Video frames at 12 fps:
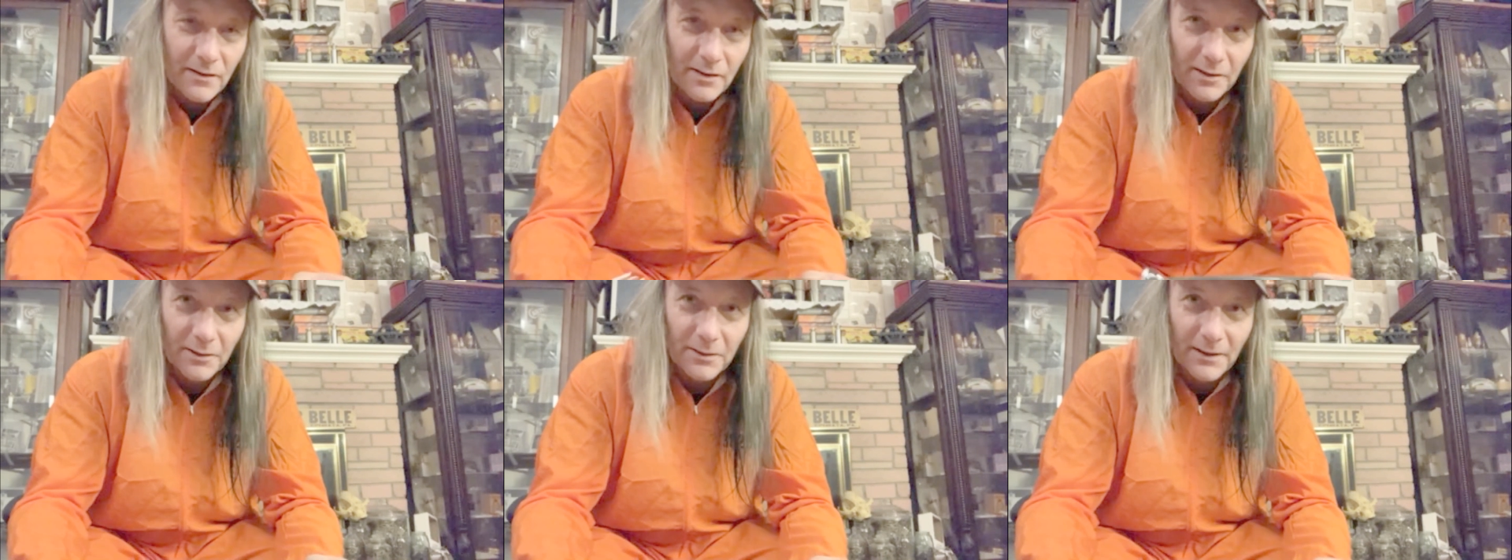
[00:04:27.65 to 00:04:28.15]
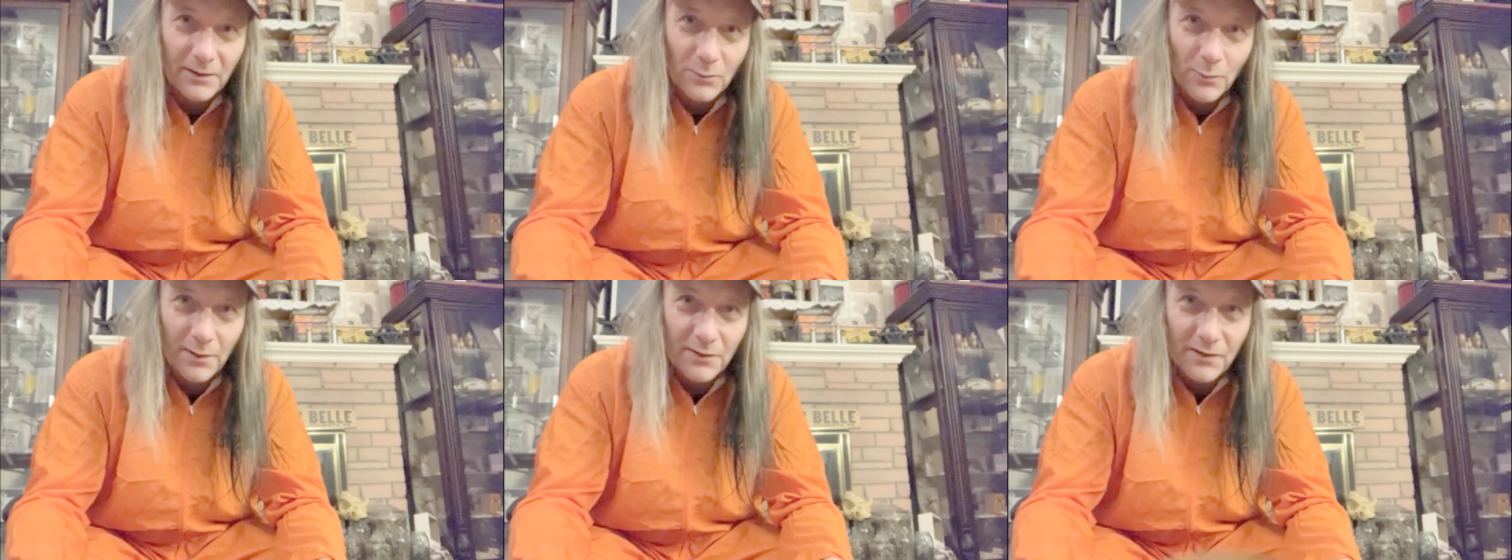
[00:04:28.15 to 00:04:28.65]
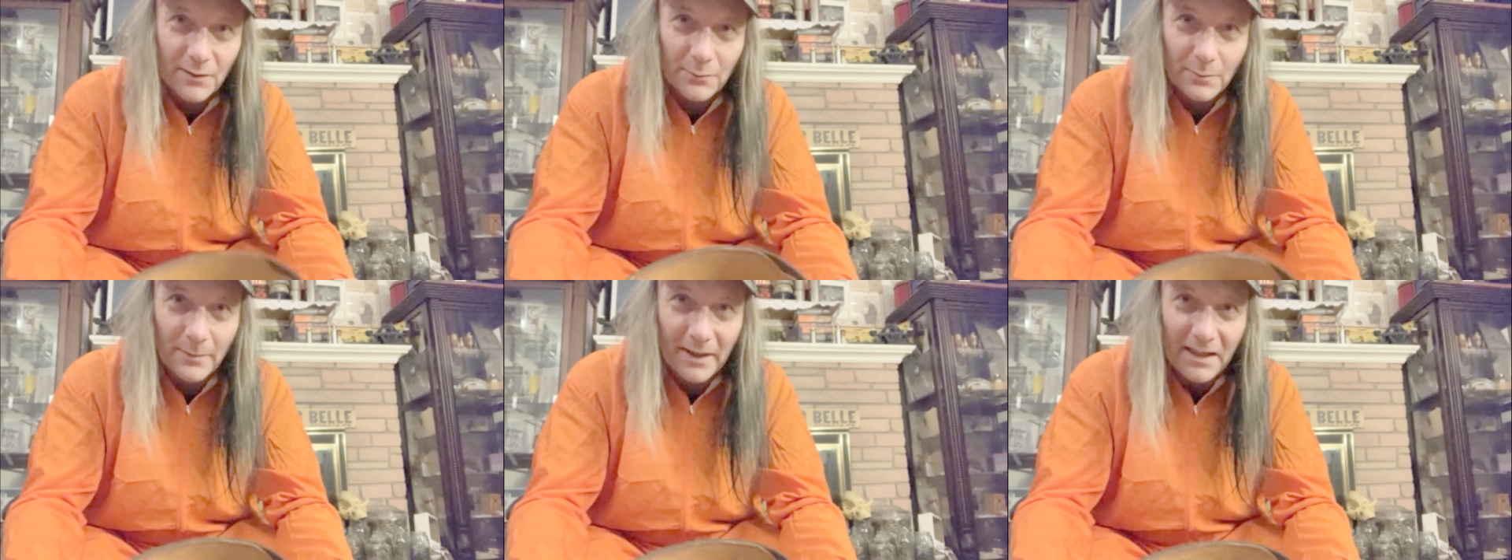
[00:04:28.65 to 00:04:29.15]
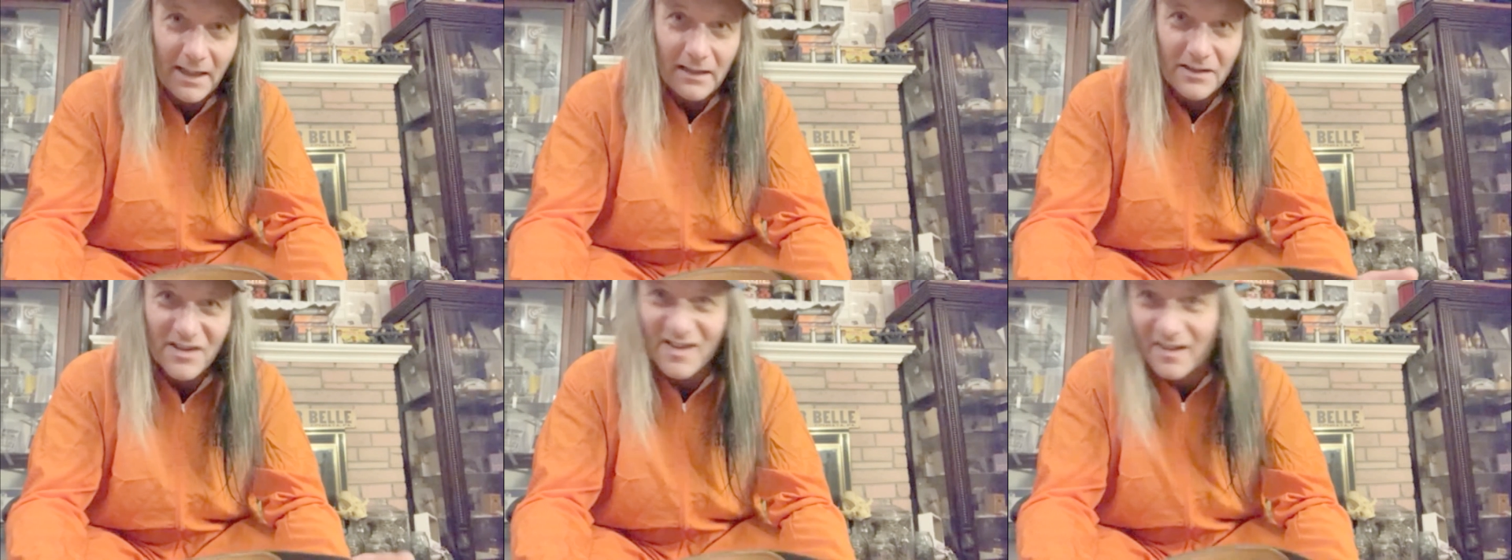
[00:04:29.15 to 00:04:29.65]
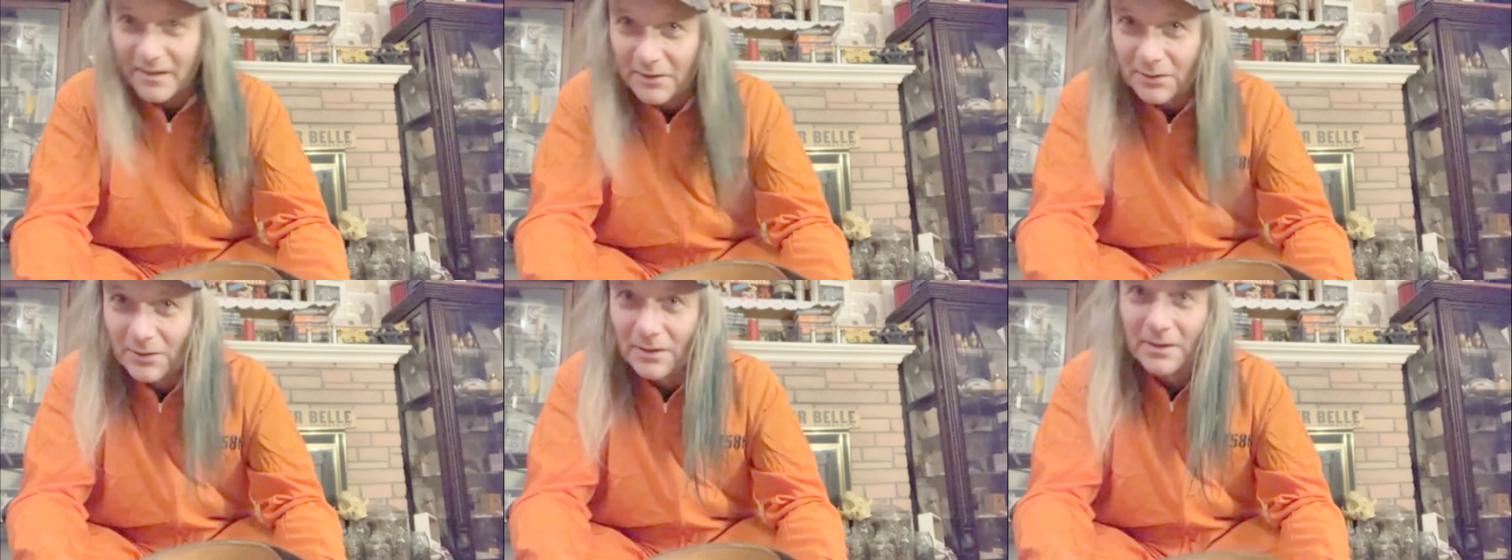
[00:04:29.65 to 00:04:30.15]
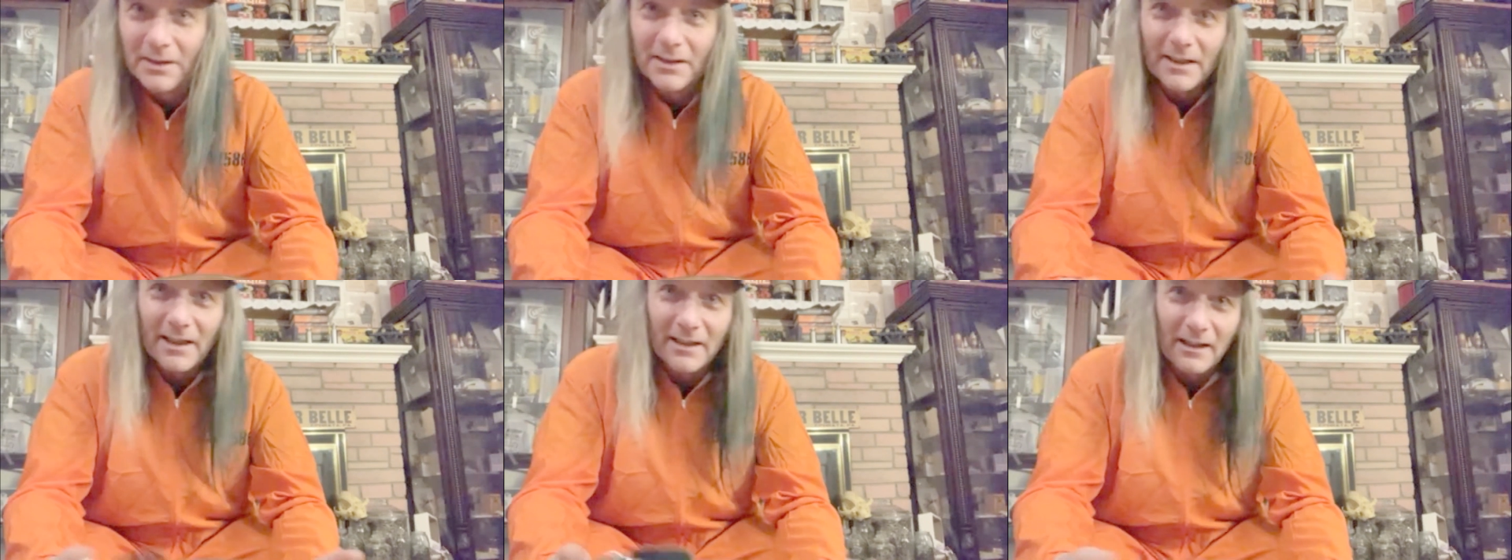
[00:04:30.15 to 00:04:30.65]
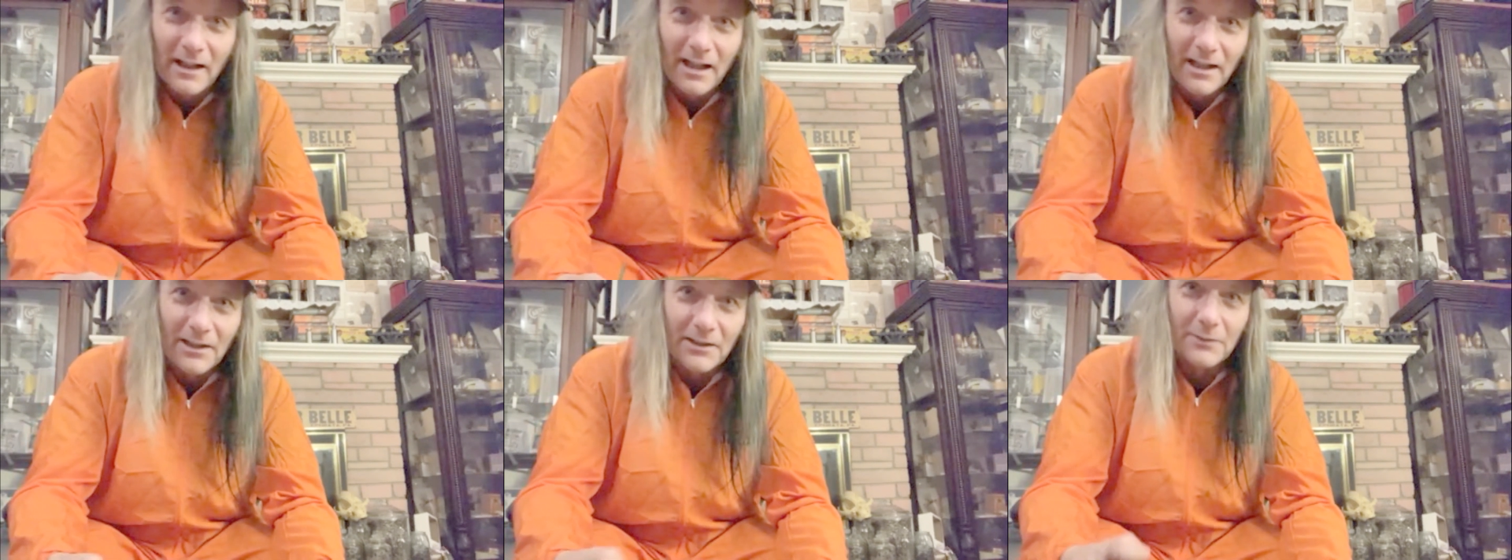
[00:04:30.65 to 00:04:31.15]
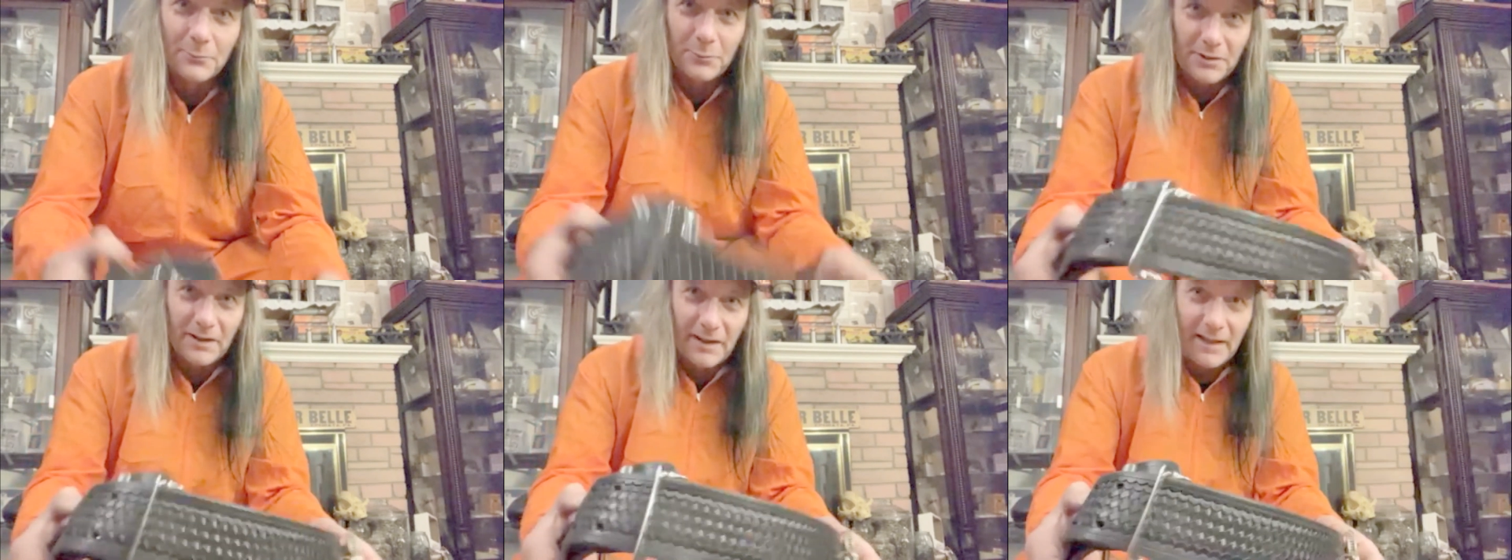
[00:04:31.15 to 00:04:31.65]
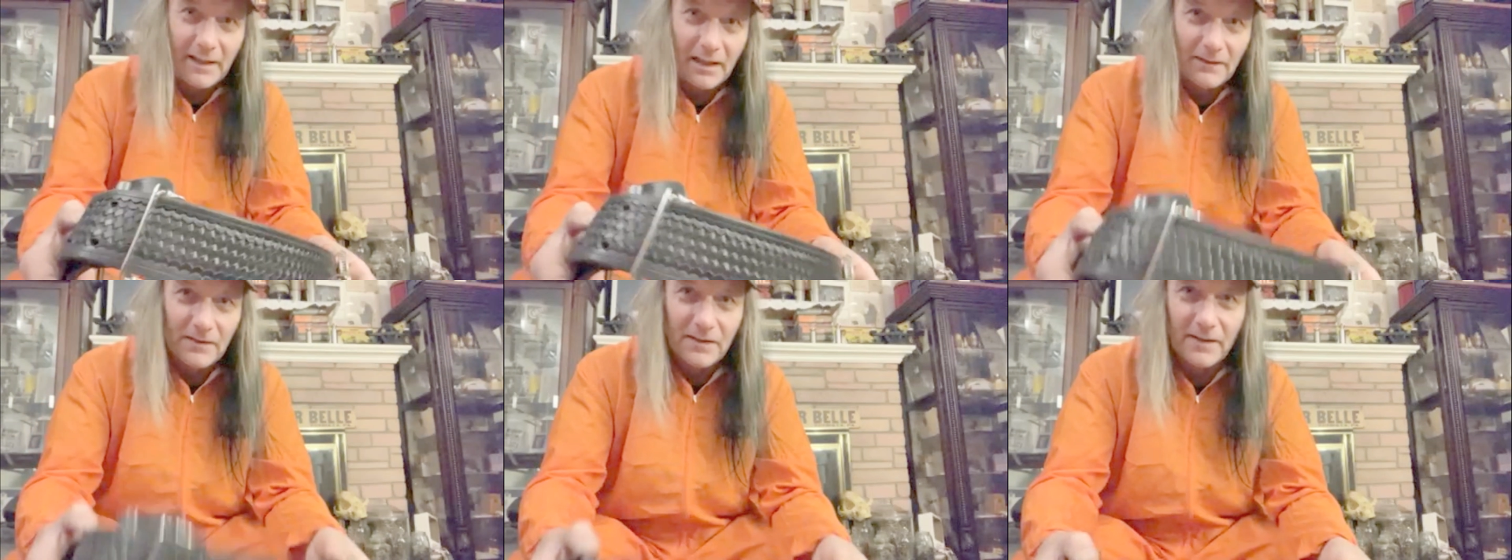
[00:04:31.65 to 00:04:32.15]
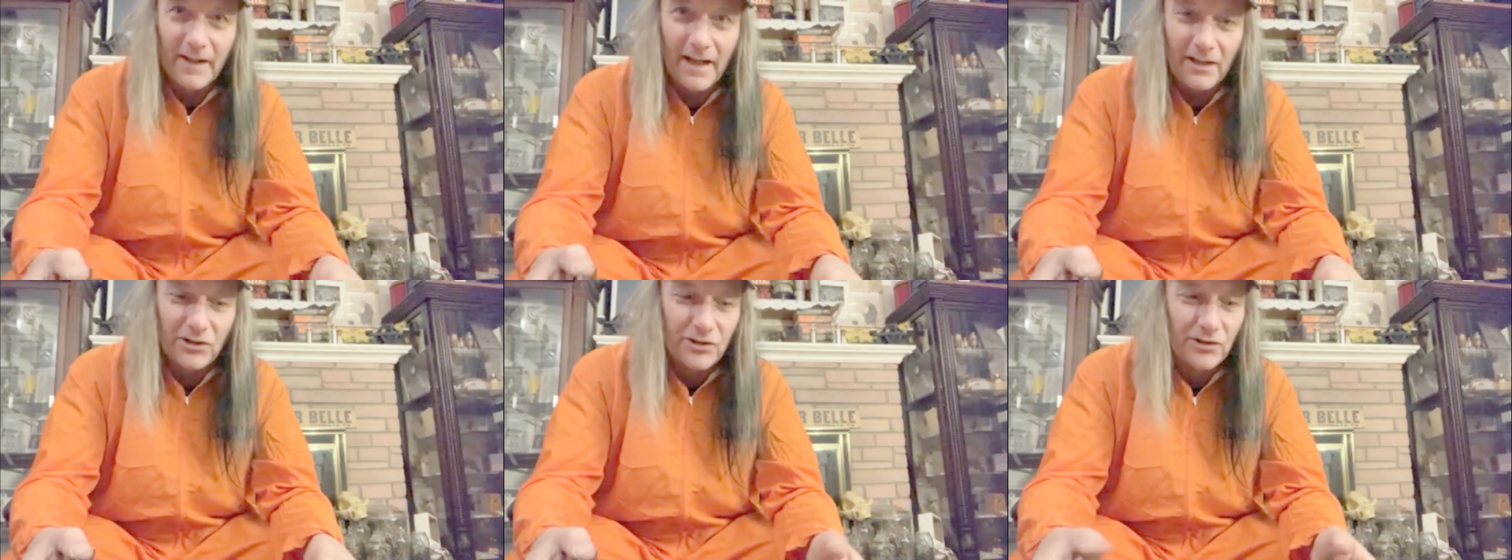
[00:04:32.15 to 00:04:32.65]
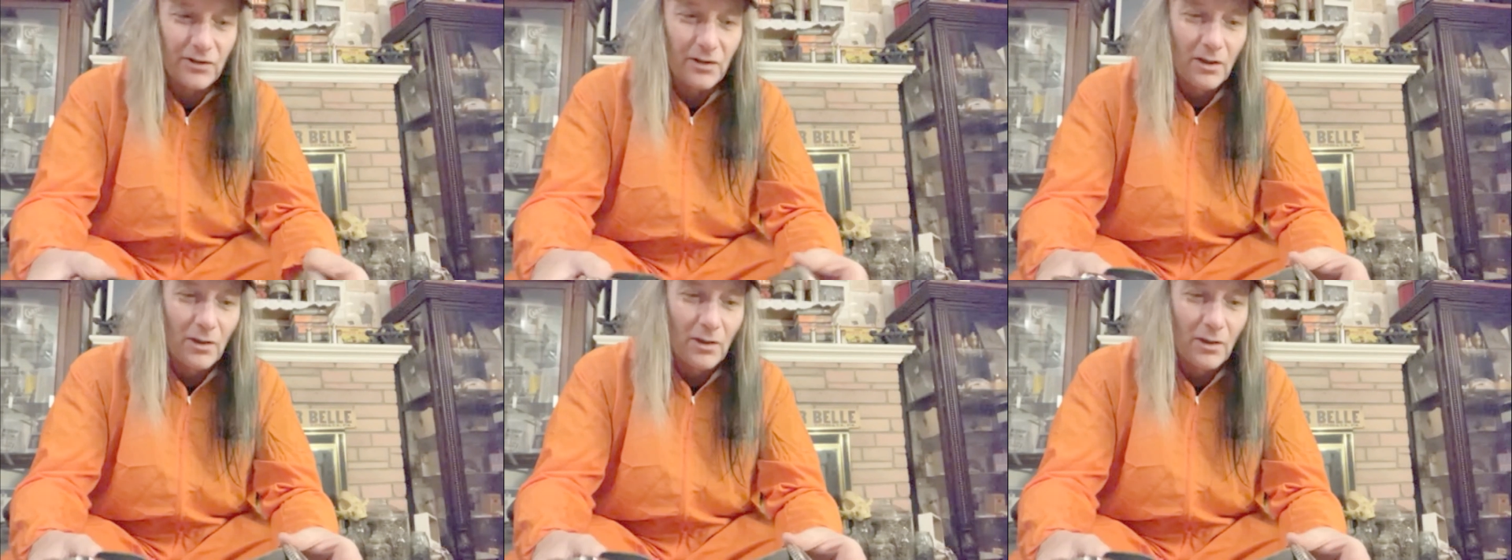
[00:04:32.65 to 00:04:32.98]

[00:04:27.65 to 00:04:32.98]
you know, like the ones that were made out of steel and iron with the handcuffs attached,